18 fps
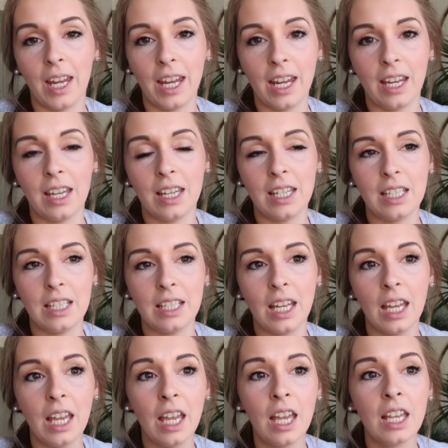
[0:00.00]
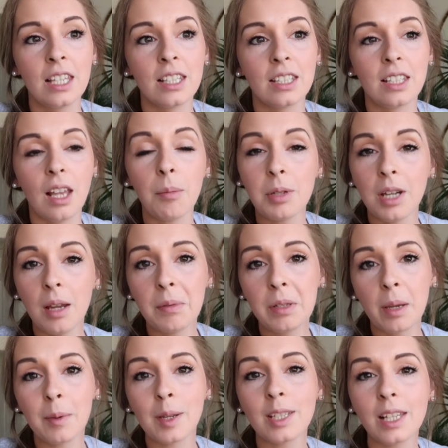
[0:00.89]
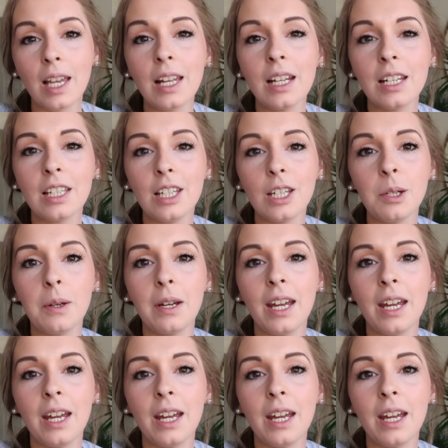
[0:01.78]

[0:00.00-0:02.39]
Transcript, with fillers: And sometimes I'm excited to do